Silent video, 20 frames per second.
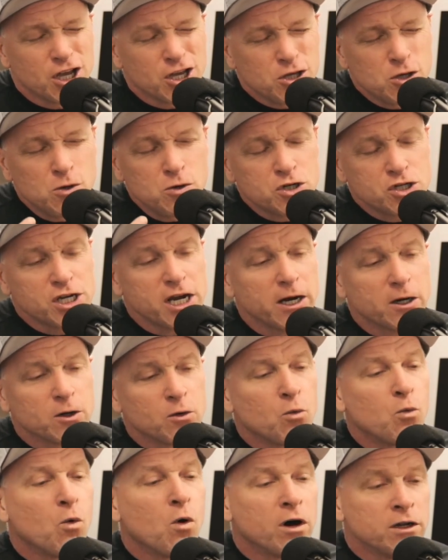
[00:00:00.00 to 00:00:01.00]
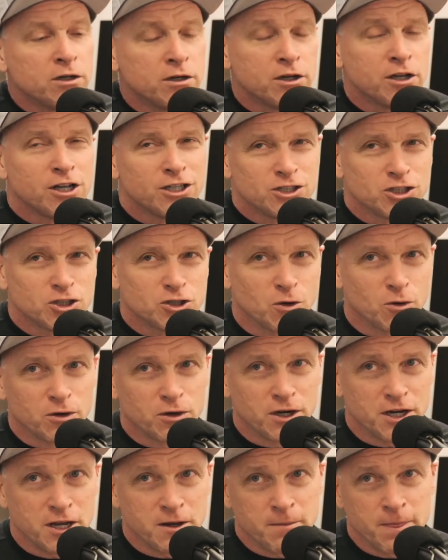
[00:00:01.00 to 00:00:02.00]
You shared one
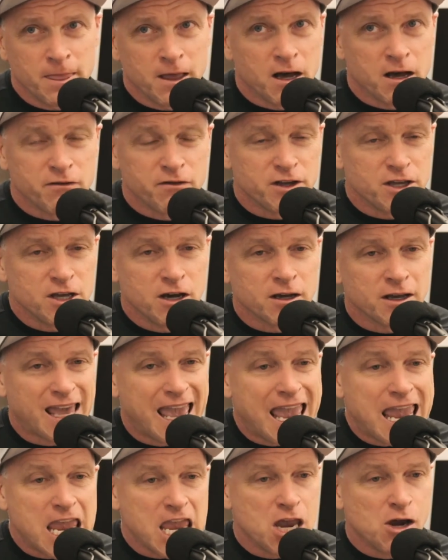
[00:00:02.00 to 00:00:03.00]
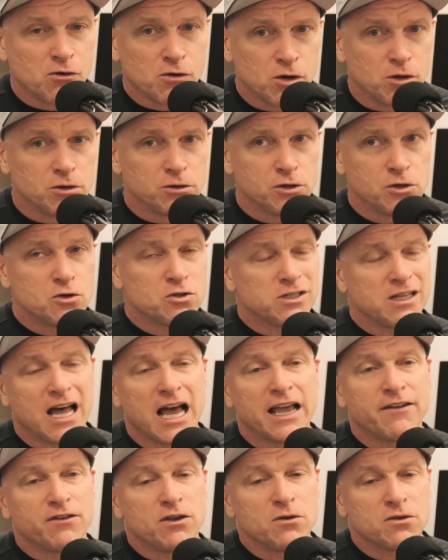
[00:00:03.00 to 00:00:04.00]
story of a young eight year old whose
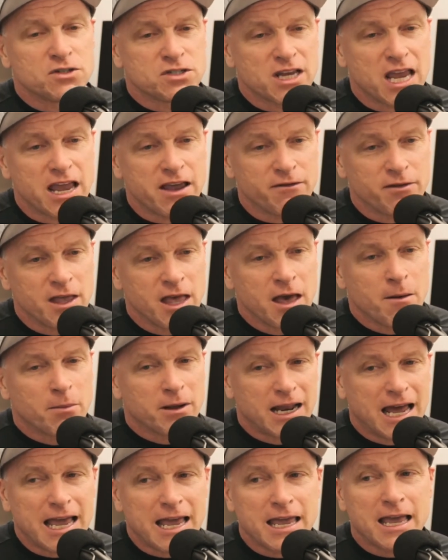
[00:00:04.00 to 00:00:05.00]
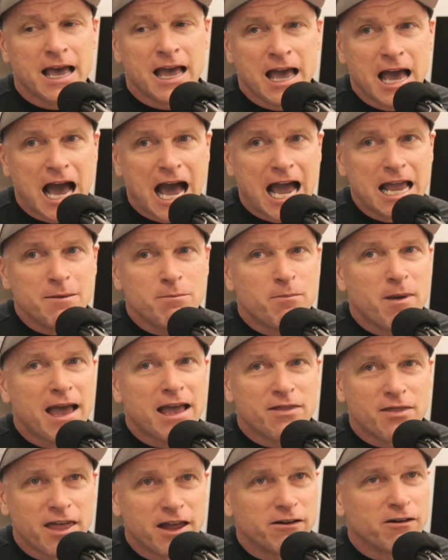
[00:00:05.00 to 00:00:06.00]
life you saved, but I, I
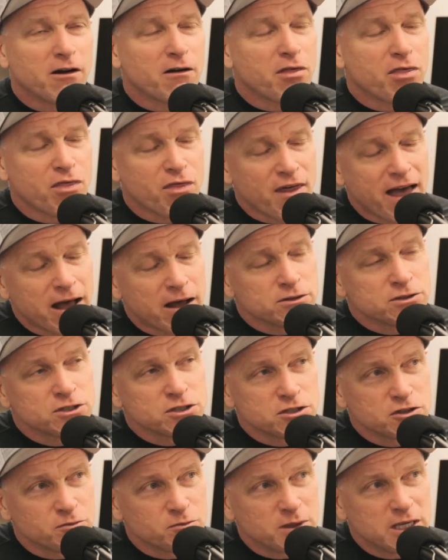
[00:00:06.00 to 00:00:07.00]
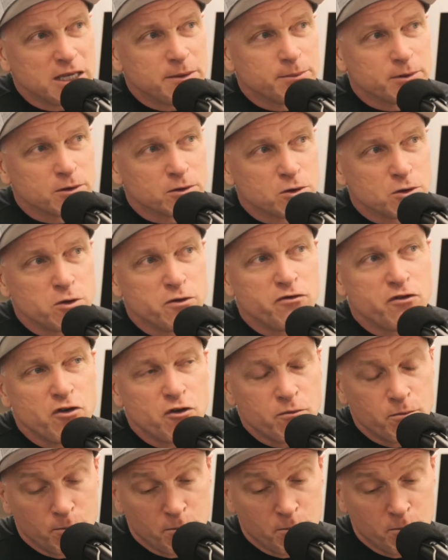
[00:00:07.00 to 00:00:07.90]
bet there are thousands of people who you